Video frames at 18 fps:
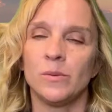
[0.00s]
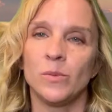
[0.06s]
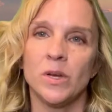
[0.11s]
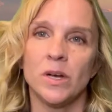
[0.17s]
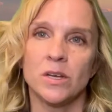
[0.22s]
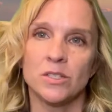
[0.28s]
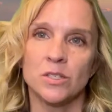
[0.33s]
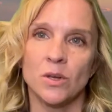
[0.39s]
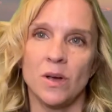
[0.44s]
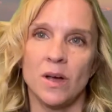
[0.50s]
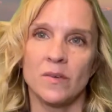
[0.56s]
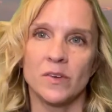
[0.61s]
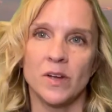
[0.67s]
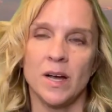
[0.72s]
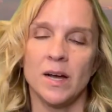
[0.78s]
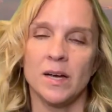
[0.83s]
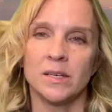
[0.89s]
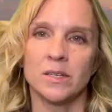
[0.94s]
we also have
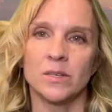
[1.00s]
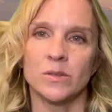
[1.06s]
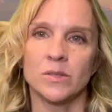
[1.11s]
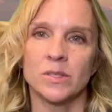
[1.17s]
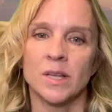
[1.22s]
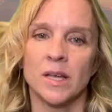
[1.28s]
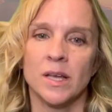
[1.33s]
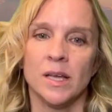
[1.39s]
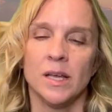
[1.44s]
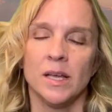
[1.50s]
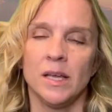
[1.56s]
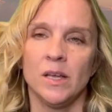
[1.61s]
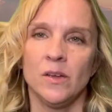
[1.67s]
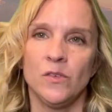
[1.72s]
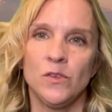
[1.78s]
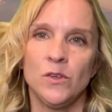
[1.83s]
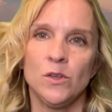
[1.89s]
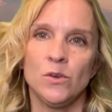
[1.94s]
condos.
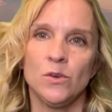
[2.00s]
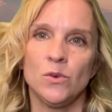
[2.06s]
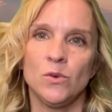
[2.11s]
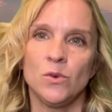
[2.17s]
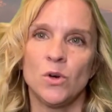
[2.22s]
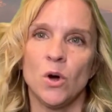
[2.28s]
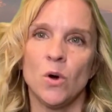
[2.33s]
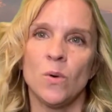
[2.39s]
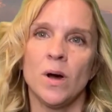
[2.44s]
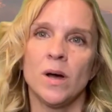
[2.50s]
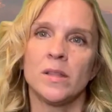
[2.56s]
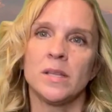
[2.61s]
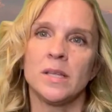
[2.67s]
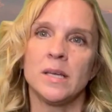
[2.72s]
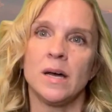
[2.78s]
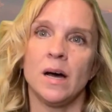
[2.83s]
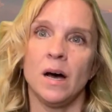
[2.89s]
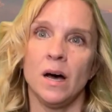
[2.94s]
If you go on
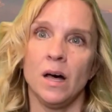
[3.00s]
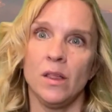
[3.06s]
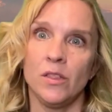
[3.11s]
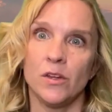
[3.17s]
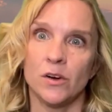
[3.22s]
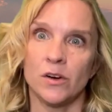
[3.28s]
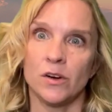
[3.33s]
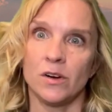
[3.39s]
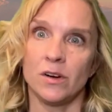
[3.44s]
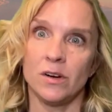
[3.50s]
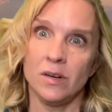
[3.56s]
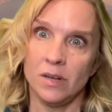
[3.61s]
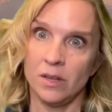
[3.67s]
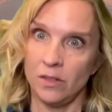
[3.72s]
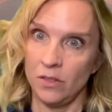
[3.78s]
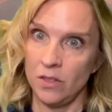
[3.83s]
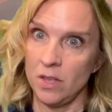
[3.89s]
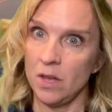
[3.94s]
the
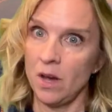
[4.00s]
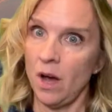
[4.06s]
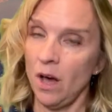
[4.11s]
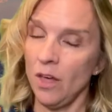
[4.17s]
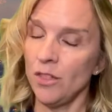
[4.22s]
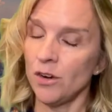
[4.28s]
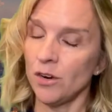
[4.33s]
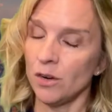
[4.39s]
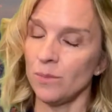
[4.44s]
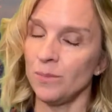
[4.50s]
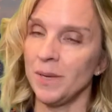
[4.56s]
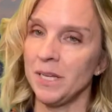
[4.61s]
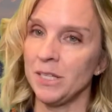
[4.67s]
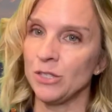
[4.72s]
other main